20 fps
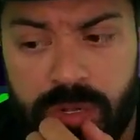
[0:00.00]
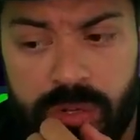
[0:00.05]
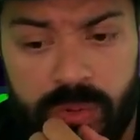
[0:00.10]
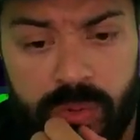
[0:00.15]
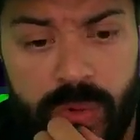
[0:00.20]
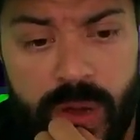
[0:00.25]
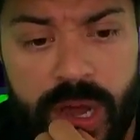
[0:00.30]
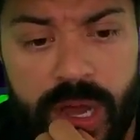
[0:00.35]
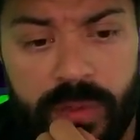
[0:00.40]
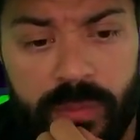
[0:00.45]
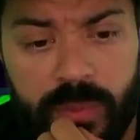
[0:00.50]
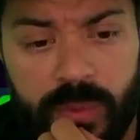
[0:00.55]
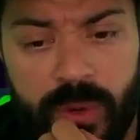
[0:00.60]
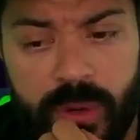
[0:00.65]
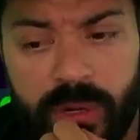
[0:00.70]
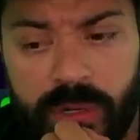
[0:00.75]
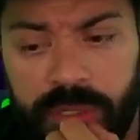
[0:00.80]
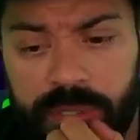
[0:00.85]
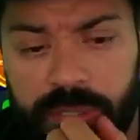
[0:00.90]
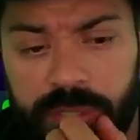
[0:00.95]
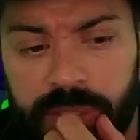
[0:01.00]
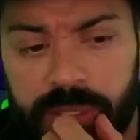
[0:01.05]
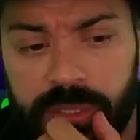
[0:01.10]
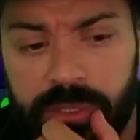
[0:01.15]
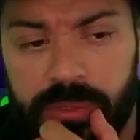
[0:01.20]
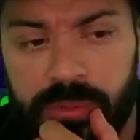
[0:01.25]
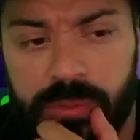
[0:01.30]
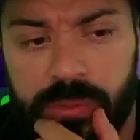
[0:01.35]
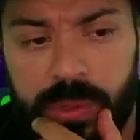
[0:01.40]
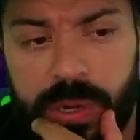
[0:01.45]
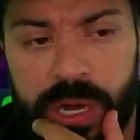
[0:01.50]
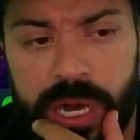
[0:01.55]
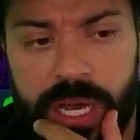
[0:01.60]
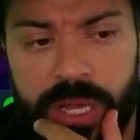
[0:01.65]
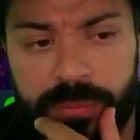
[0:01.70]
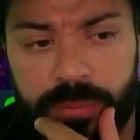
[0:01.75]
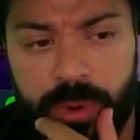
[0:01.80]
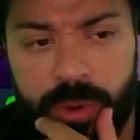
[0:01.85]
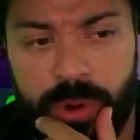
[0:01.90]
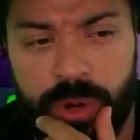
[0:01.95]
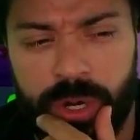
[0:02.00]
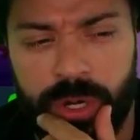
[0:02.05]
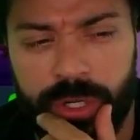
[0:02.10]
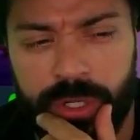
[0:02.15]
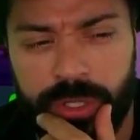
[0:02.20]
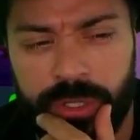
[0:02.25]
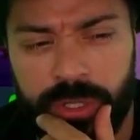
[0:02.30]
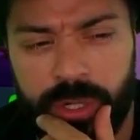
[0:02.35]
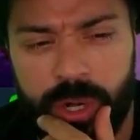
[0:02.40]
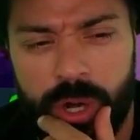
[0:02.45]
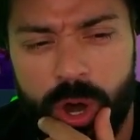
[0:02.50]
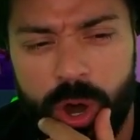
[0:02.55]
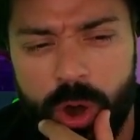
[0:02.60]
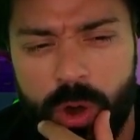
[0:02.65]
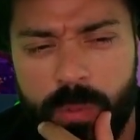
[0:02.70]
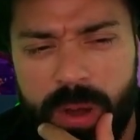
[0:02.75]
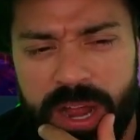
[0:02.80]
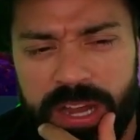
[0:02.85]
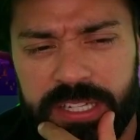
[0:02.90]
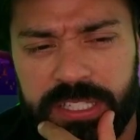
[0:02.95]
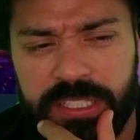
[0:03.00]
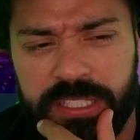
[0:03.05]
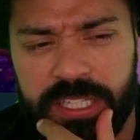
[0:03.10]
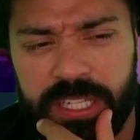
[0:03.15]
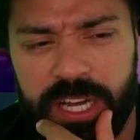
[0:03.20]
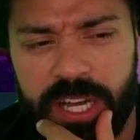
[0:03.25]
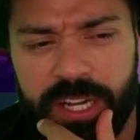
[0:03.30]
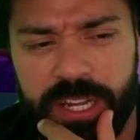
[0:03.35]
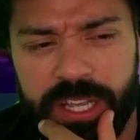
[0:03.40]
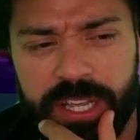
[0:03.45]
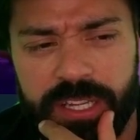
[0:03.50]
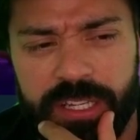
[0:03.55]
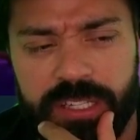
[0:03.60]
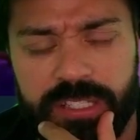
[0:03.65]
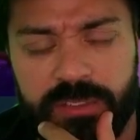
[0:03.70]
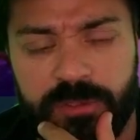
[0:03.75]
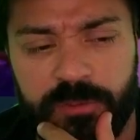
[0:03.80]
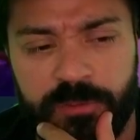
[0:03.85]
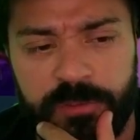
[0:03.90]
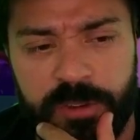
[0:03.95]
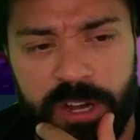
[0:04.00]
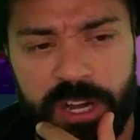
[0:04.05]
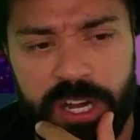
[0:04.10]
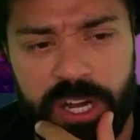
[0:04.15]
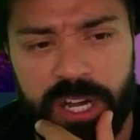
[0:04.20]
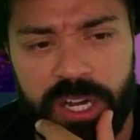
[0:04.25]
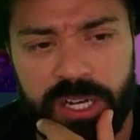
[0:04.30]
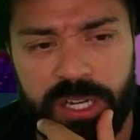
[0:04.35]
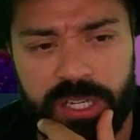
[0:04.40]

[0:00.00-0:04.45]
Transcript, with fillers: One more. One more. Oh my god, Hades. Fuck.